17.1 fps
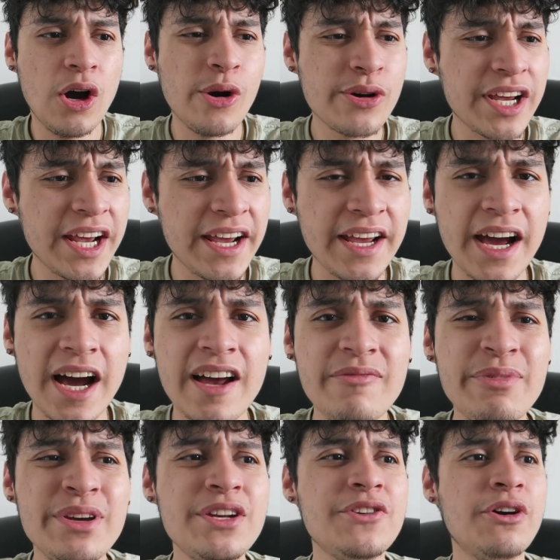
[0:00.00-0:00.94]
Okay,
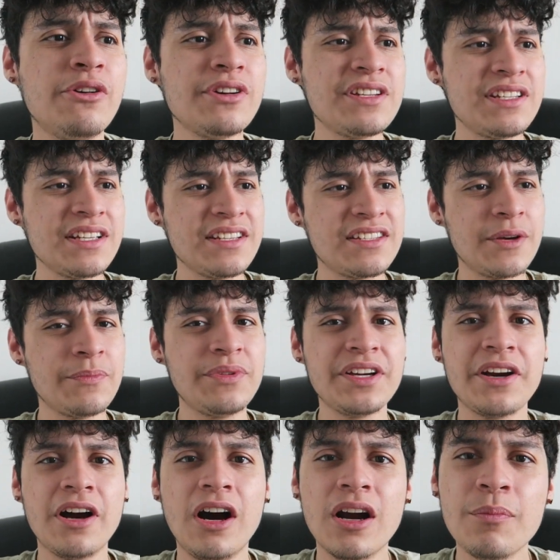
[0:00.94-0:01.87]
I've been noticing
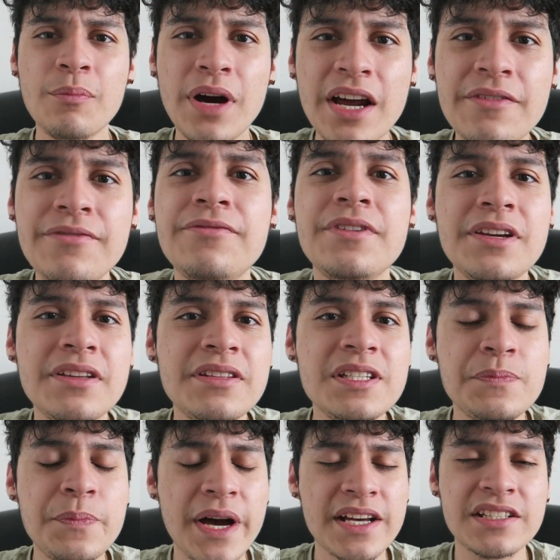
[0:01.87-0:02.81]
something on my feed
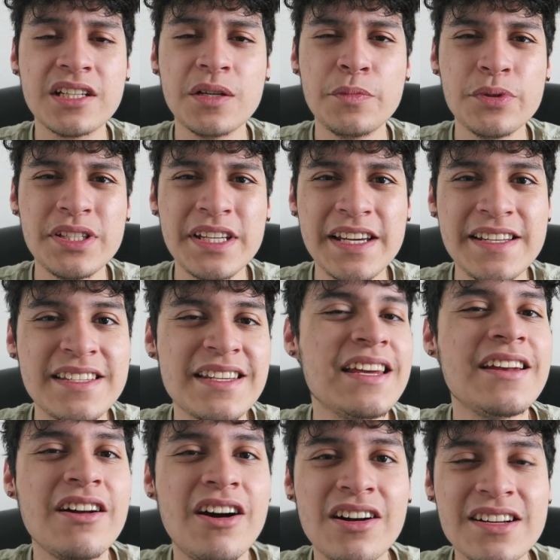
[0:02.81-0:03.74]
these past couple days
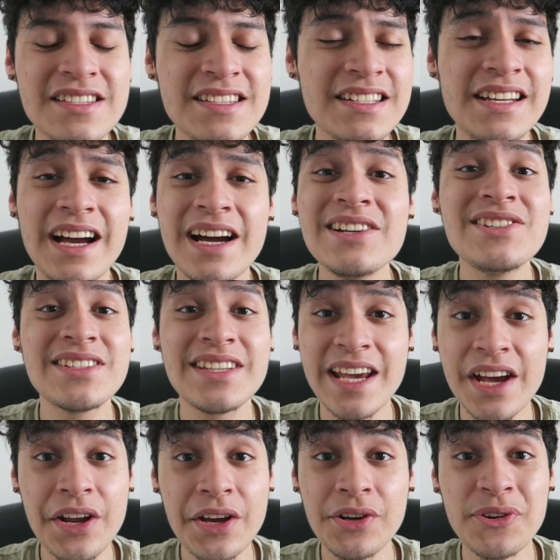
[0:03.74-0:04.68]
and honestly, I just
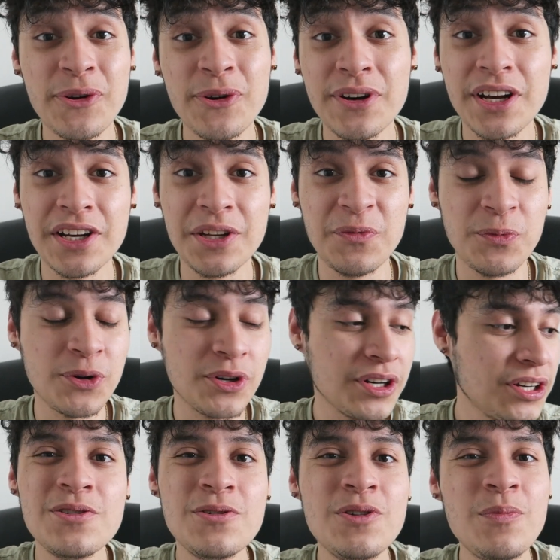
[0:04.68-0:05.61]
can't ignore it
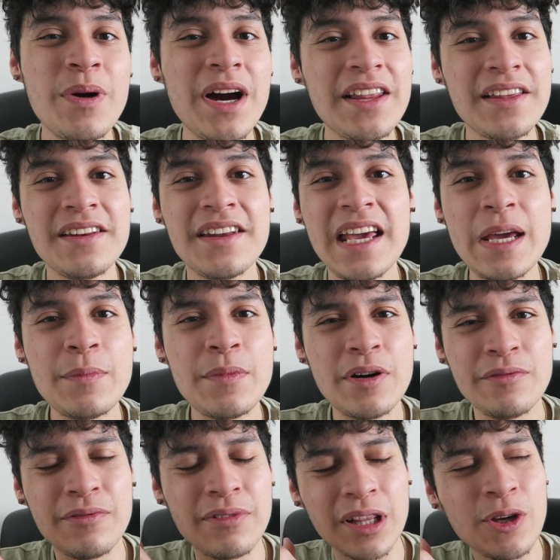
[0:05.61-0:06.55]
anymore. Dude by the name
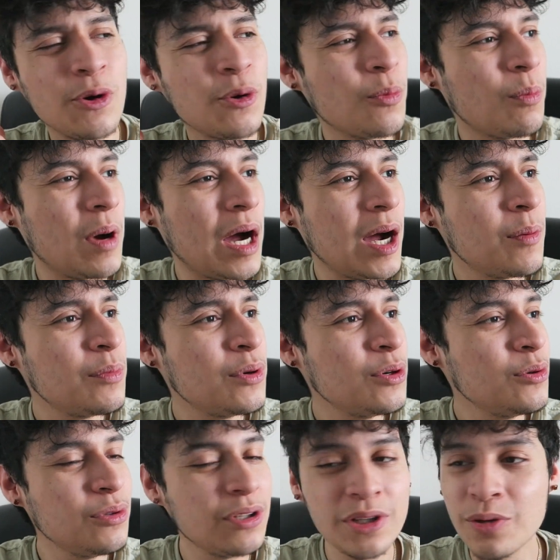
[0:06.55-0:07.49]
of Lil
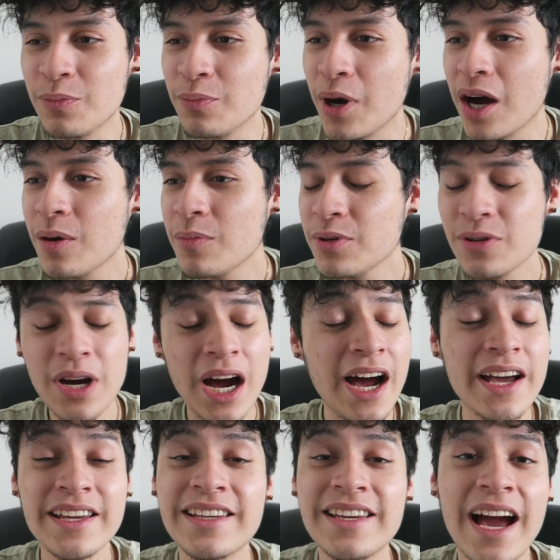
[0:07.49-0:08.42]
Mabu, Lil Mabu,
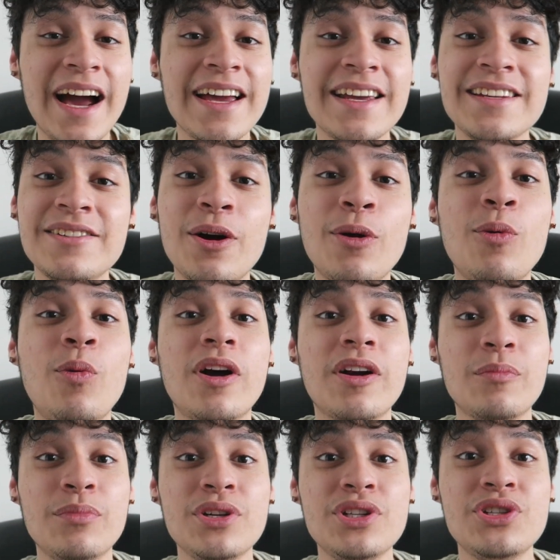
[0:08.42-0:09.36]
I, I don't
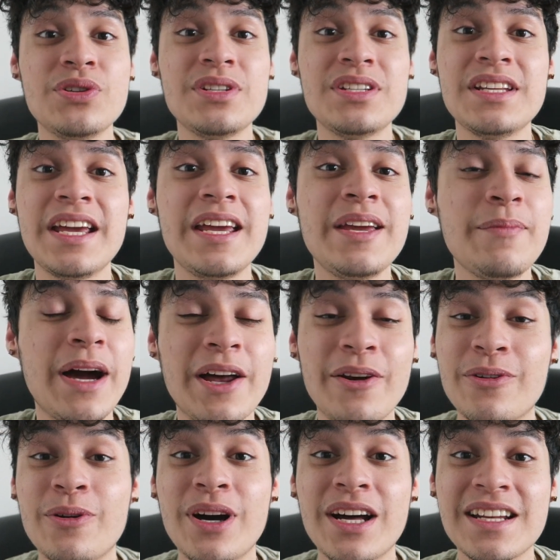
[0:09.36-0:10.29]
want to butcher his name,
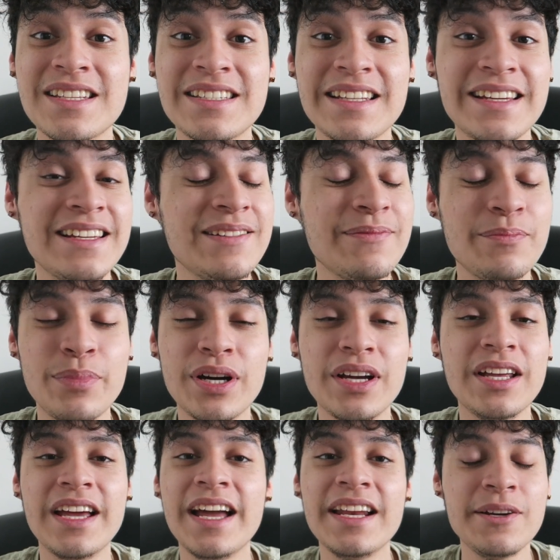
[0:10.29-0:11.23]
I don't know how to say it,
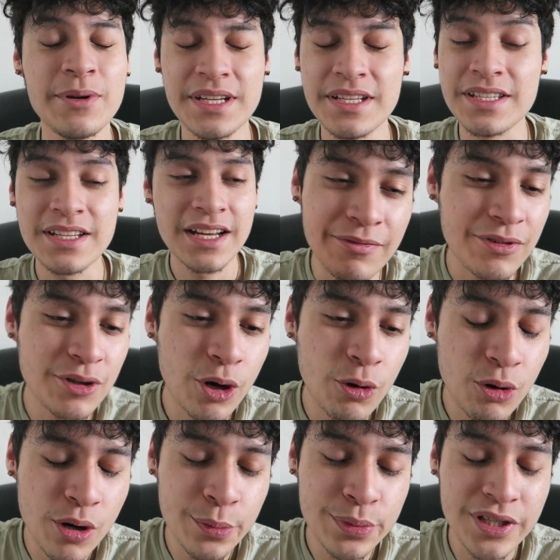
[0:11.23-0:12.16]
but anyways, if you
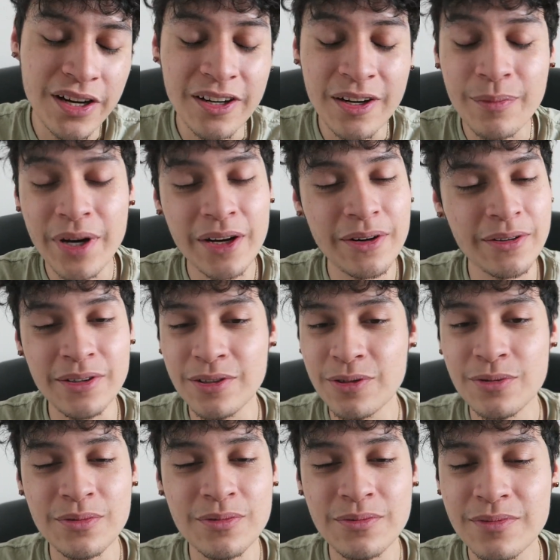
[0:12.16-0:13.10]
know who I'm talking about,
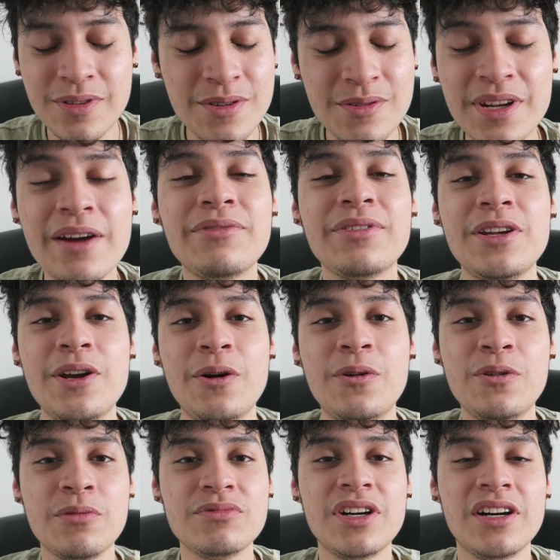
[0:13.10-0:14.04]
you, you definitely
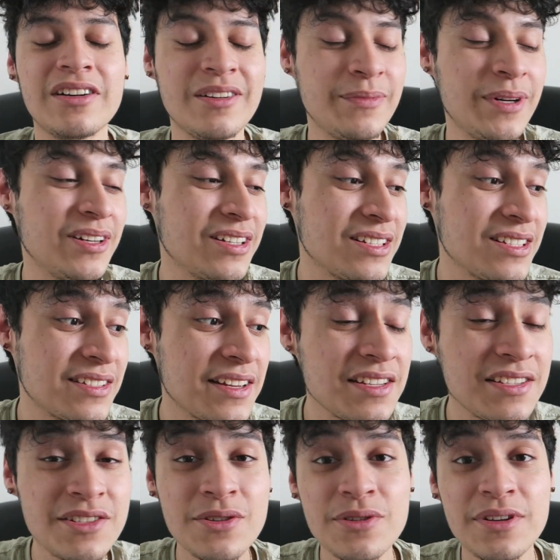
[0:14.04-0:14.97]
know who I'm talking about because
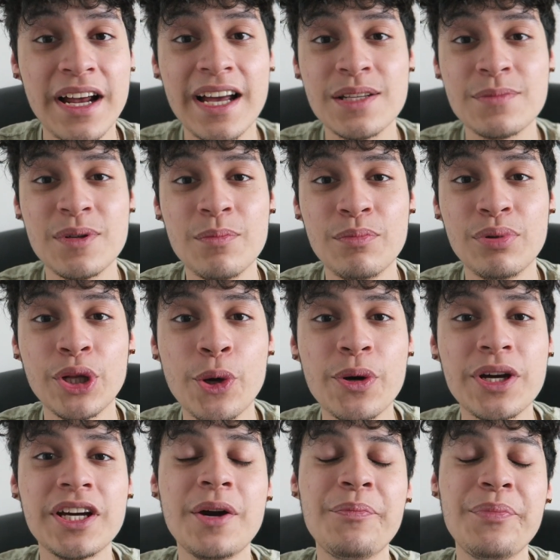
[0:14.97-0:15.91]
this dude has been
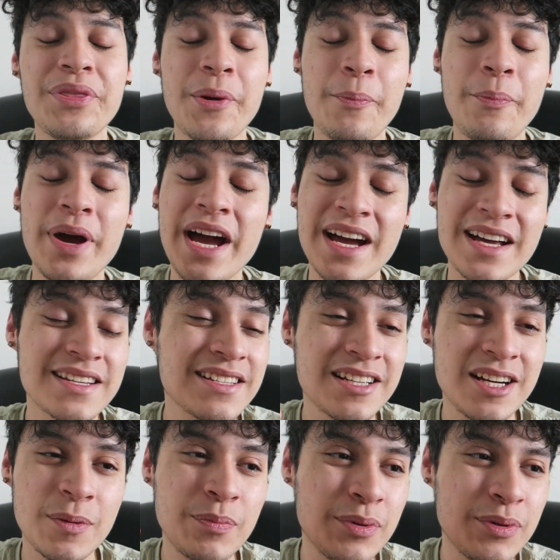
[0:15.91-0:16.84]
blowing up in the
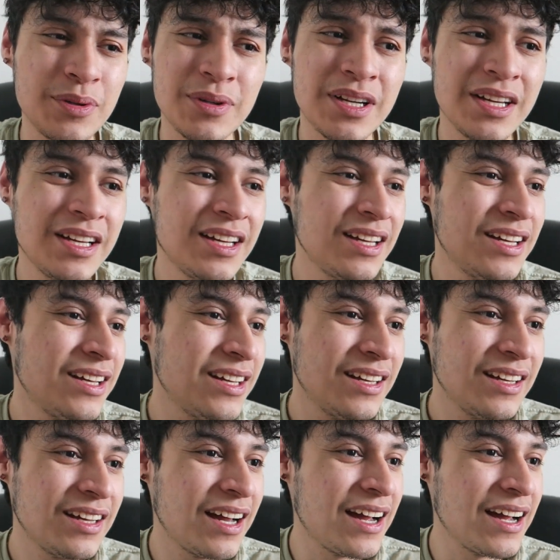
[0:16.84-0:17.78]
past couple,
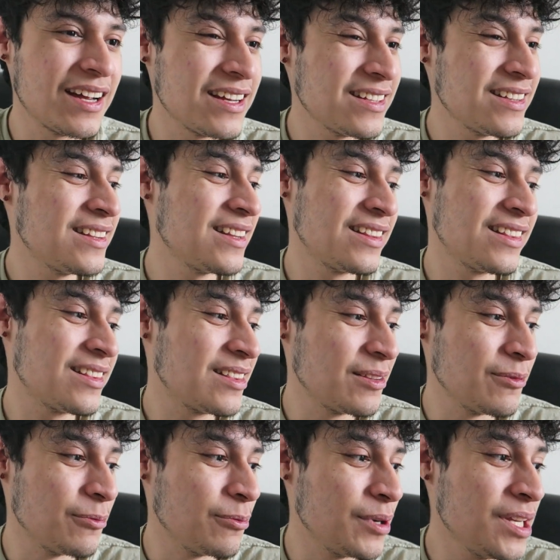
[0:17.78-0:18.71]
I,
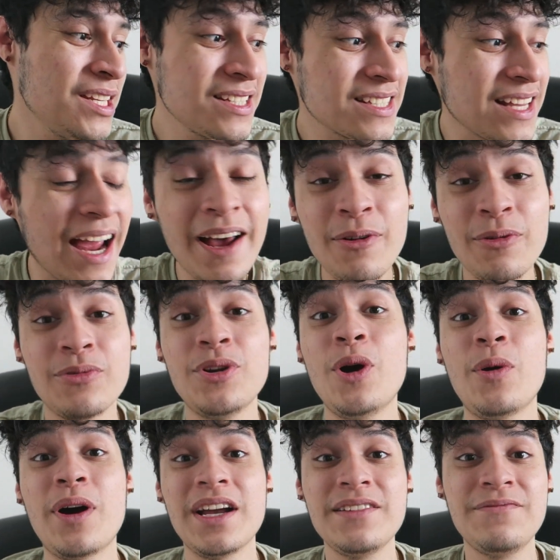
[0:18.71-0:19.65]
weeks? I don't
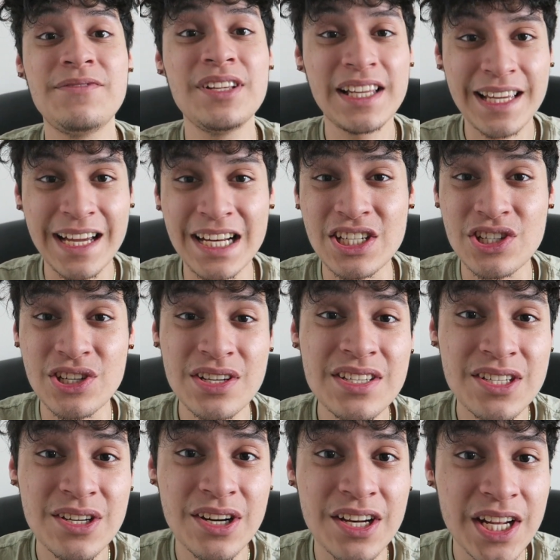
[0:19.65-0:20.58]
know. I feel like I
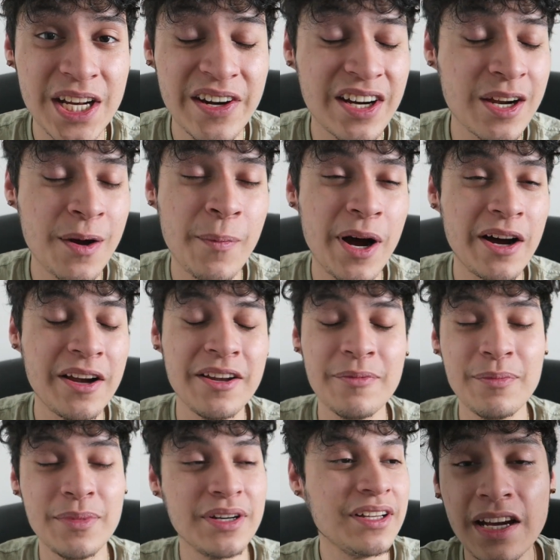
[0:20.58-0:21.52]
just started hearing about
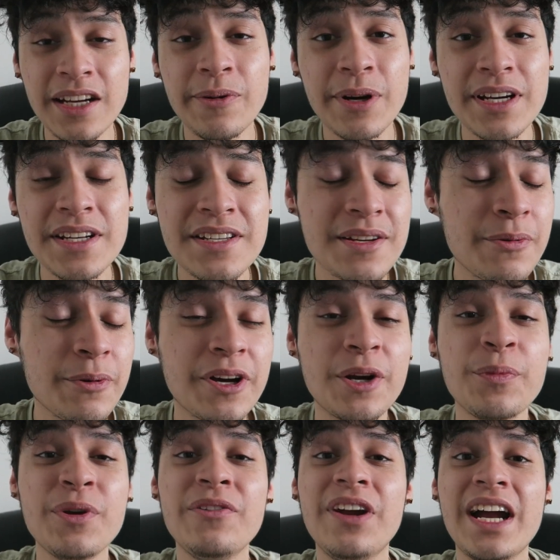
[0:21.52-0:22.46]
him. But anyways, we're
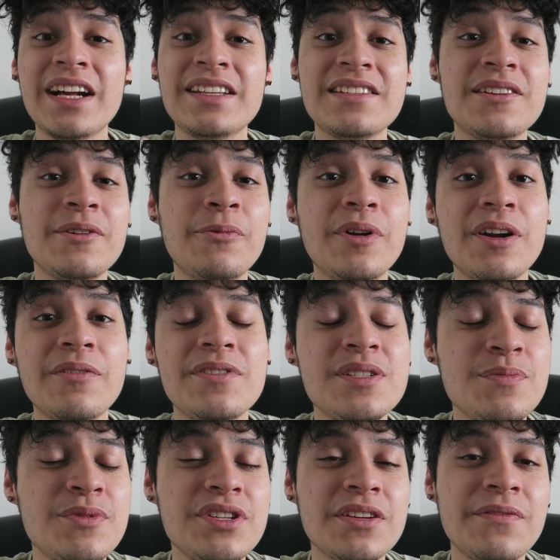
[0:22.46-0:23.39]
going to be reacting to one of
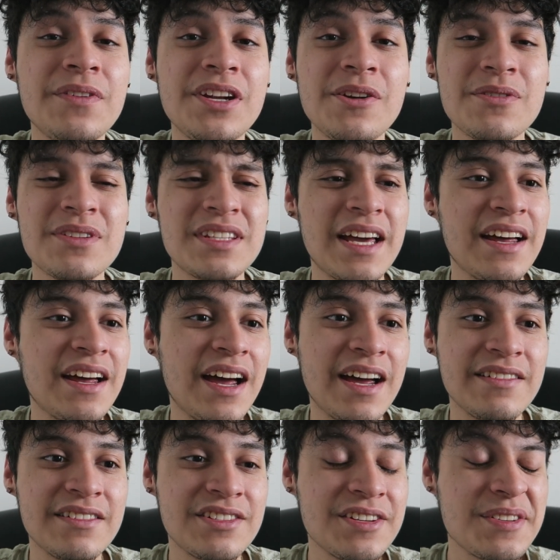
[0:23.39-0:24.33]
his music videos that
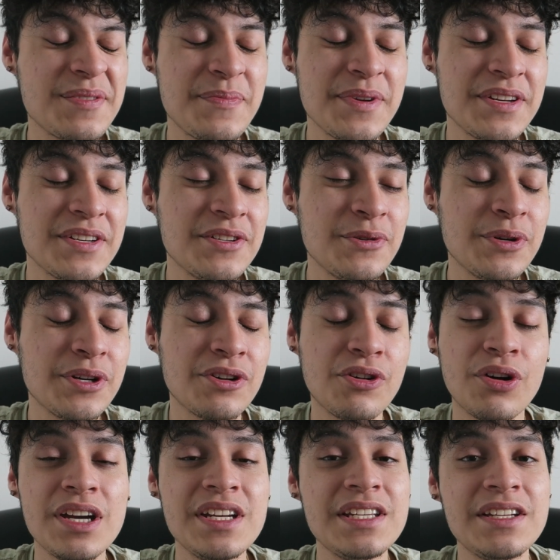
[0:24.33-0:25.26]
has just been doing
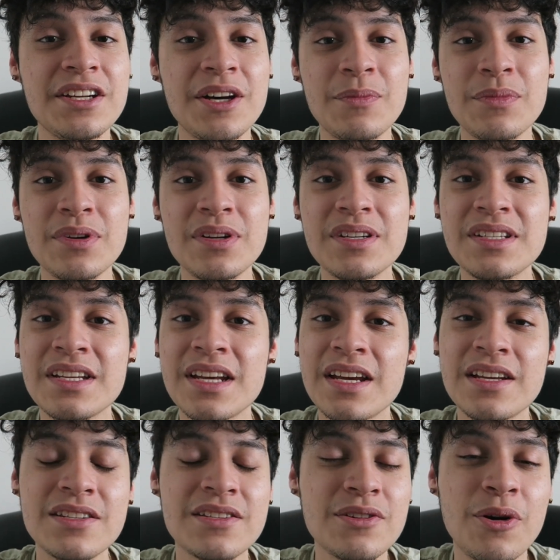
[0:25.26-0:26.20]
crazy numbers.
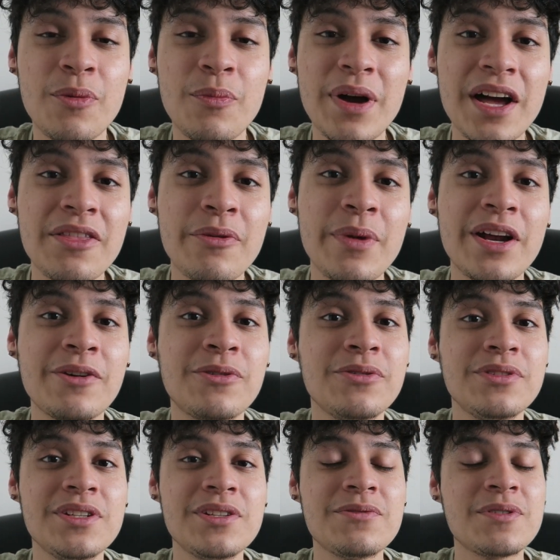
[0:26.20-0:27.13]
So
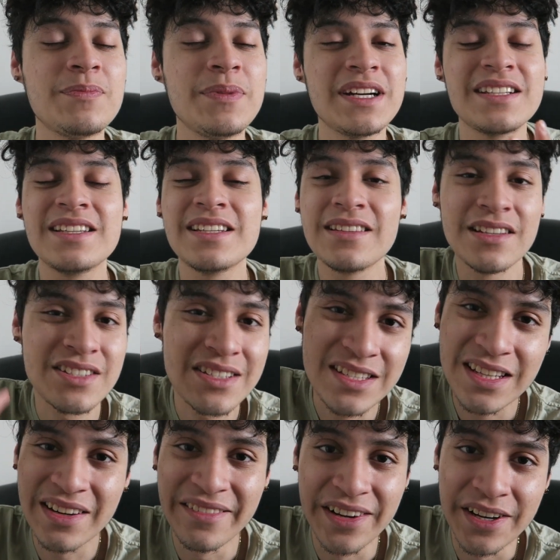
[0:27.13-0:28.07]
mathematical disrespect. Let's
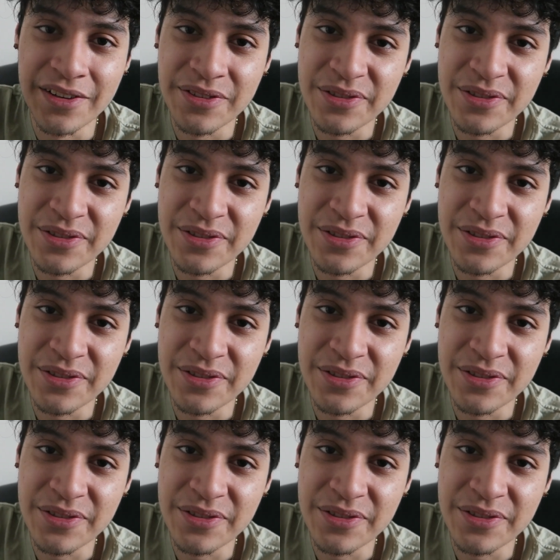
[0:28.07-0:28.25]
just get right